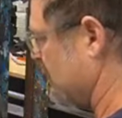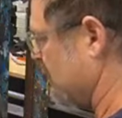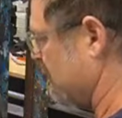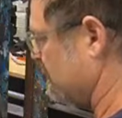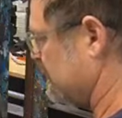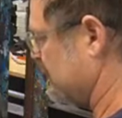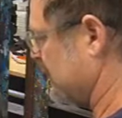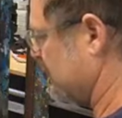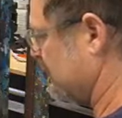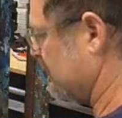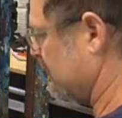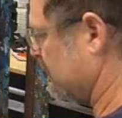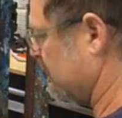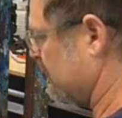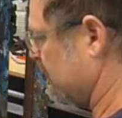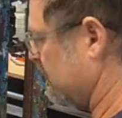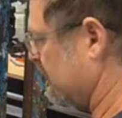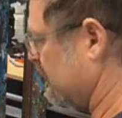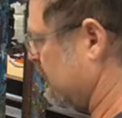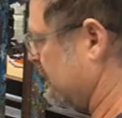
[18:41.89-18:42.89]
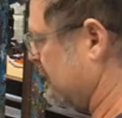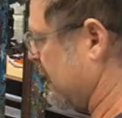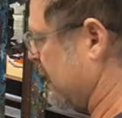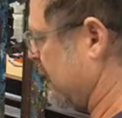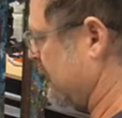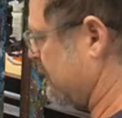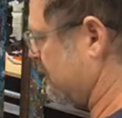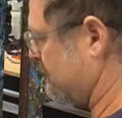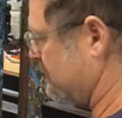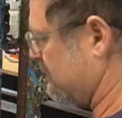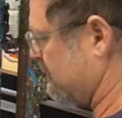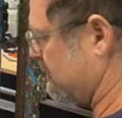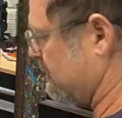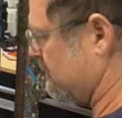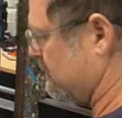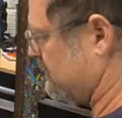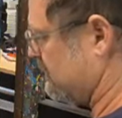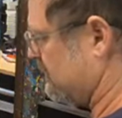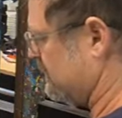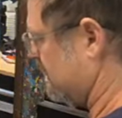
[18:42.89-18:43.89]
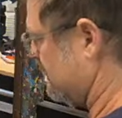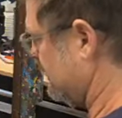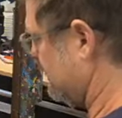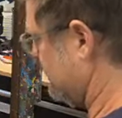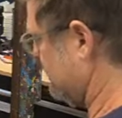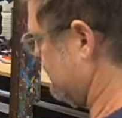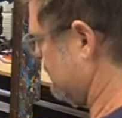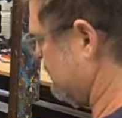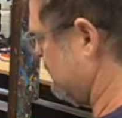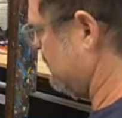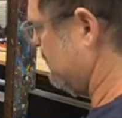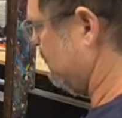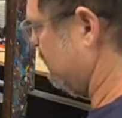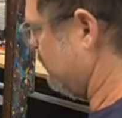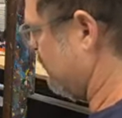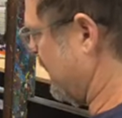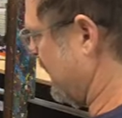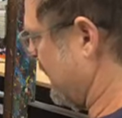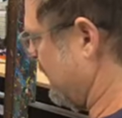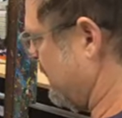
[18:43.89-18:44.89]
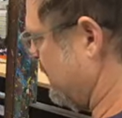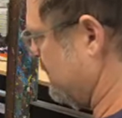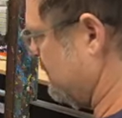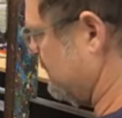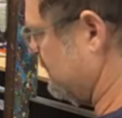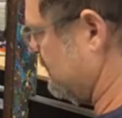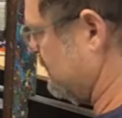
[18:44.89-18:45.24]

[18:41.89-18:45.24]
I'm taking a little of that red